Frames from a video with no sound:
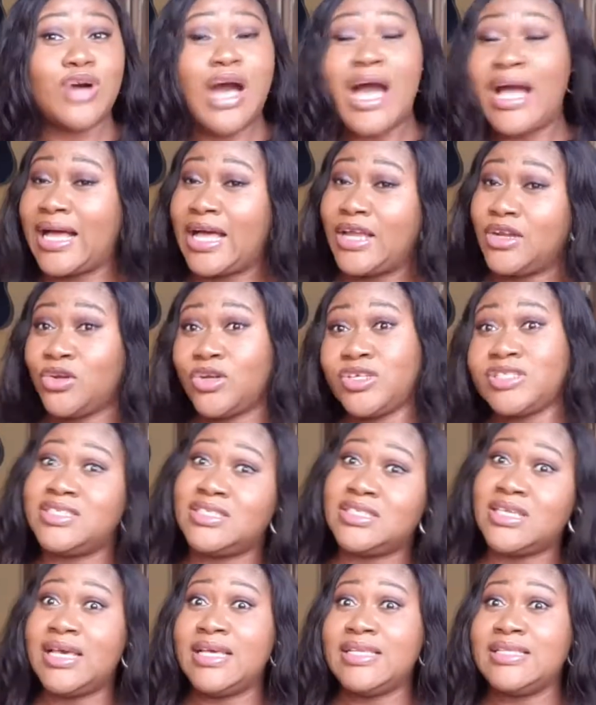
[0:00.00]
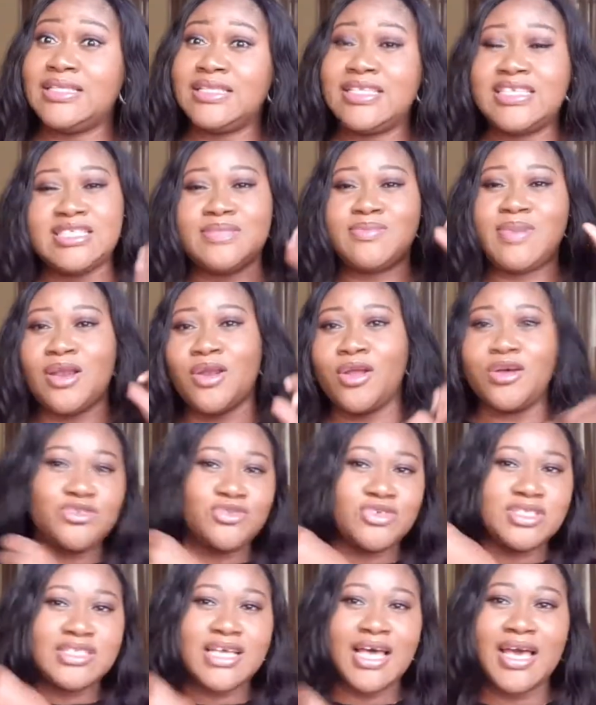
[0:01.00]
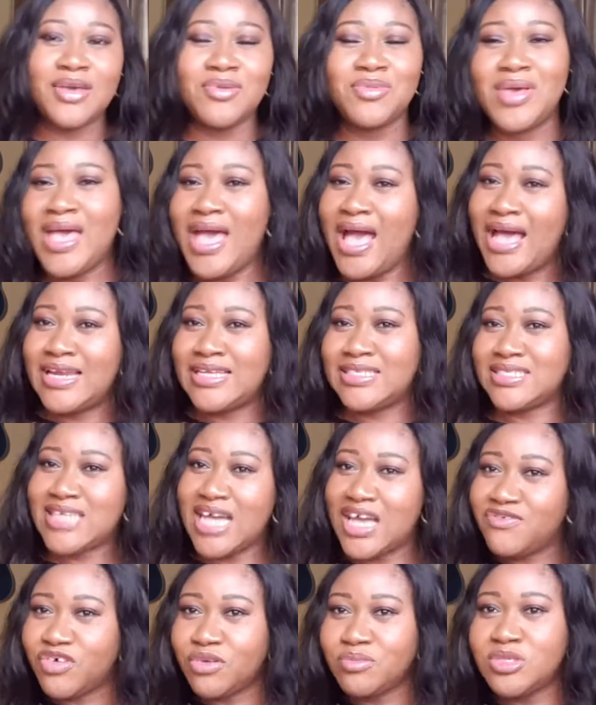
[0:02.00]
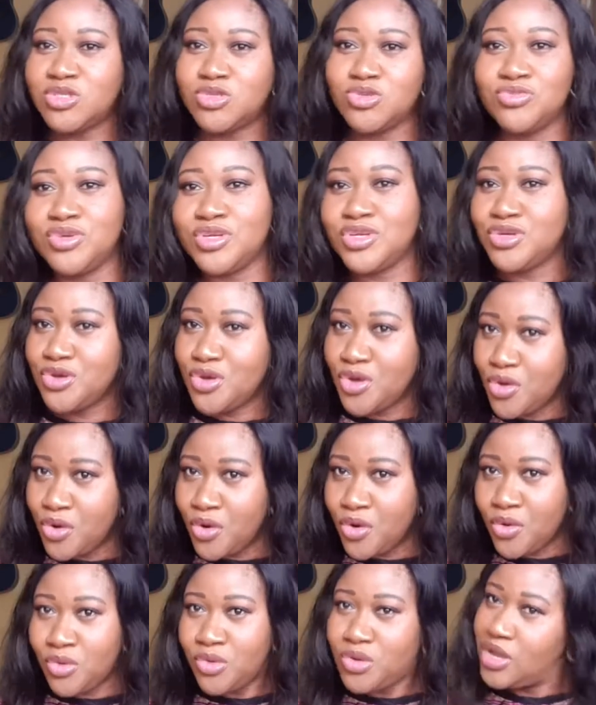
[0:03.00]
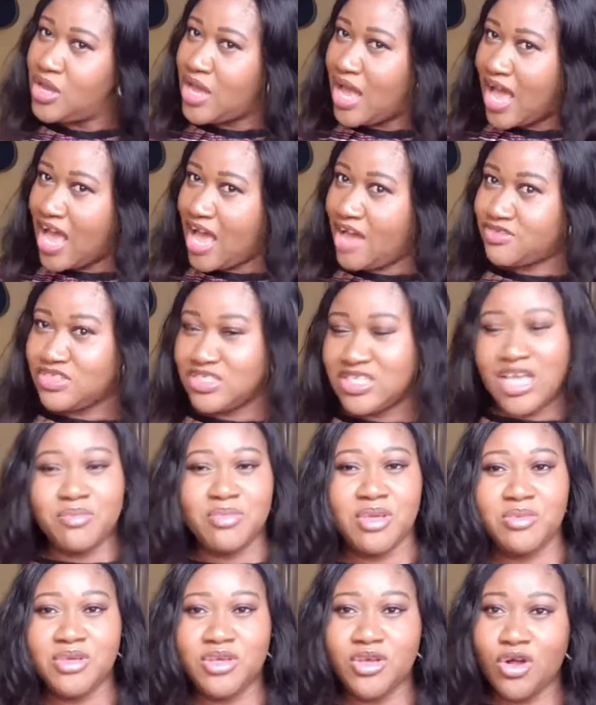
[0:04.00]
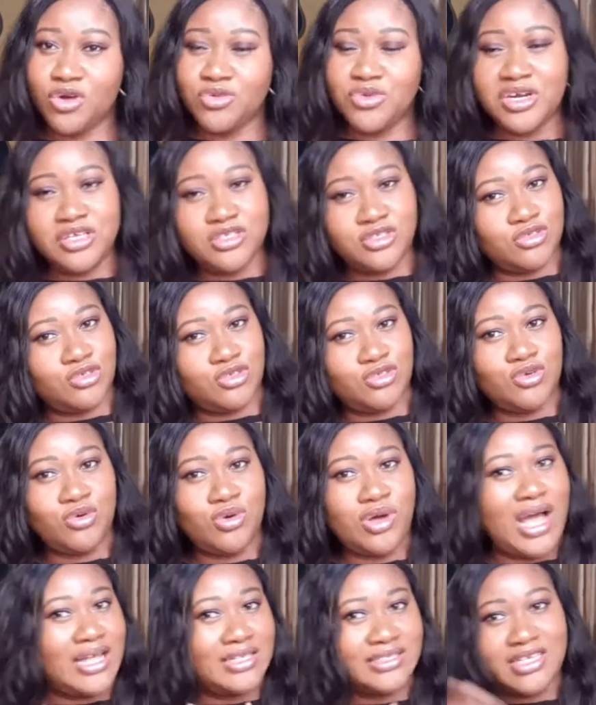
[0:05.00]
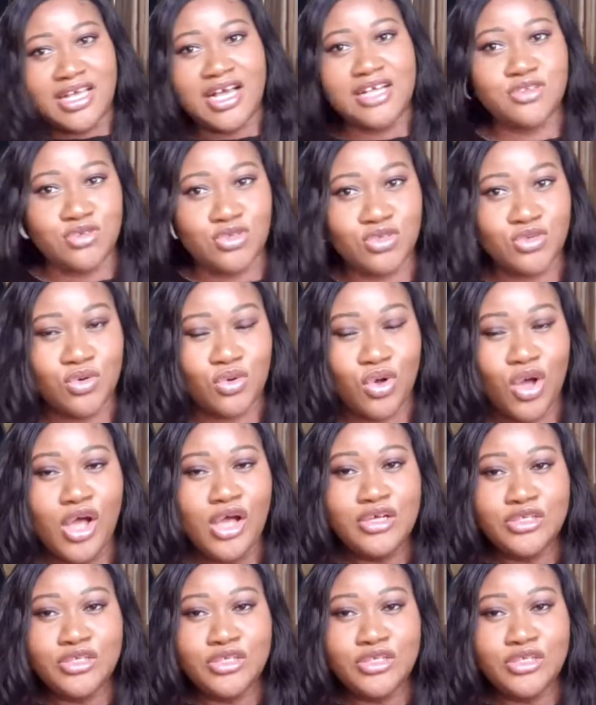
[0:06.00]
I cannot say this is my luxury time and it's time for me to read. No, I have to get baby girl ready to school and take her to school.